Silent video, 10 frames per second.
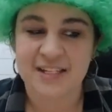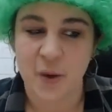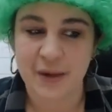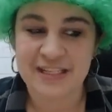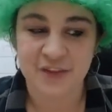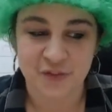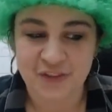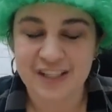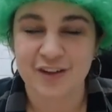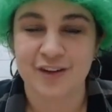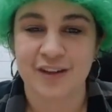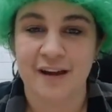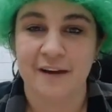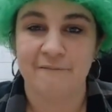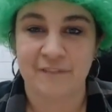going to feel
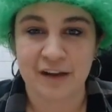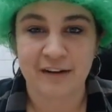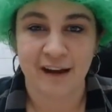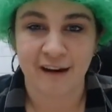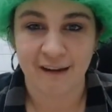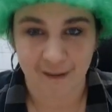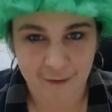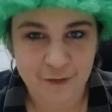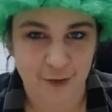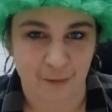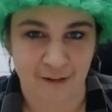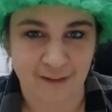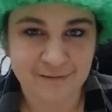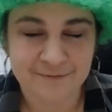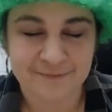very
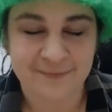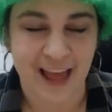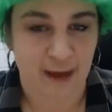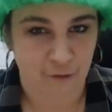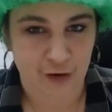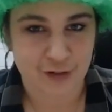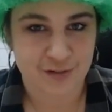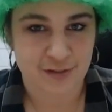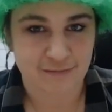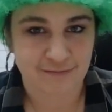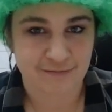uncomfortable at first.